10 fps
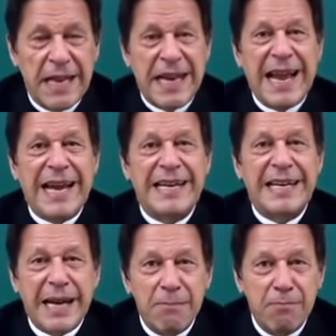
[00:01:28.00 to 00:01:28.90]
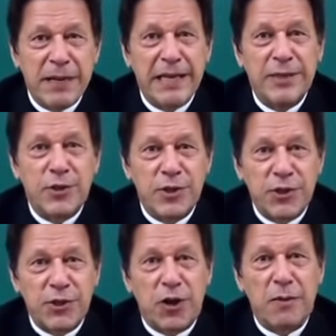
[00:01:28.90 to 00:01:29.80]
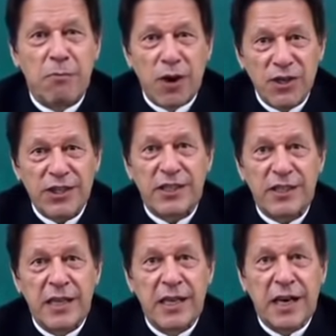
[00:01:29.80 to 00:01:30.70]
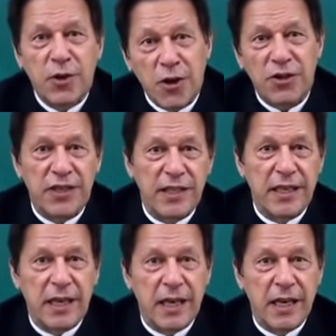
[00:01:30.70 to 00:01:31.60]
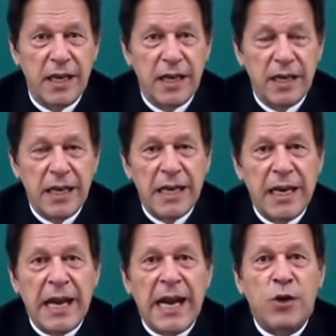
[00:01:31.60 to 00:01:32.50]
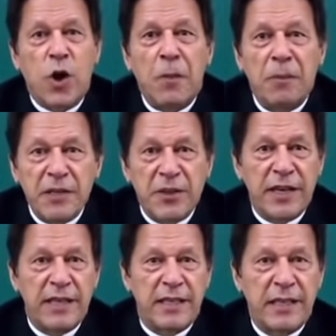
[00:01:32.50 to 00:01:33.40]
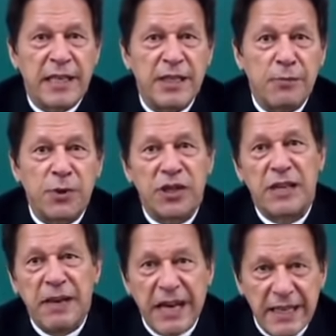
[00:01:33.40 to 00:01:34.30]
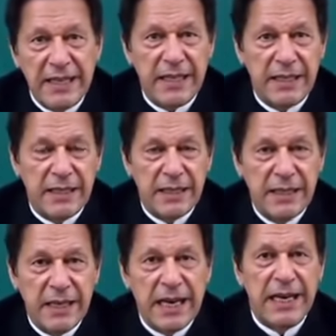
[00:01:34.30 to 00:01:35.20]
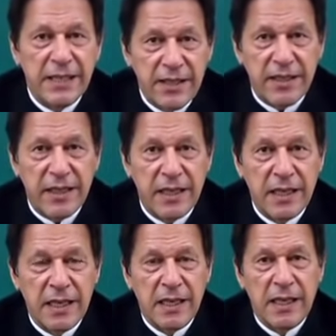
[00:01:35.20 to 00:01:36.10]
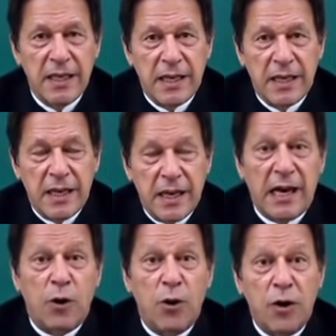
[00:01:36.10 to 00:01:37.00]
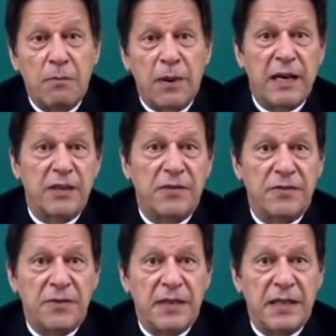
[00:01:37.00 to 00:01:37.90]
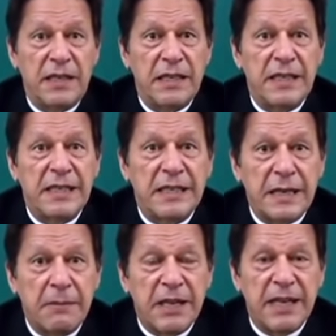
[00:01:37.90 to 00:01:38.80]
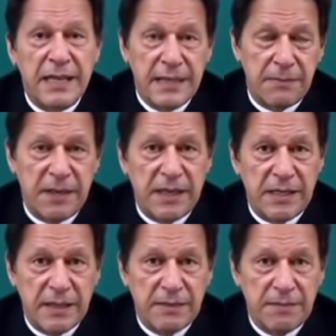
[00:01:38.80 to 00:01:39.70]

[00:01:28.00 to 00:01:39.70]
and a campaign to destroy mosques across India and obliterate its Muslim heritage and history are all part of this criminal enterprise.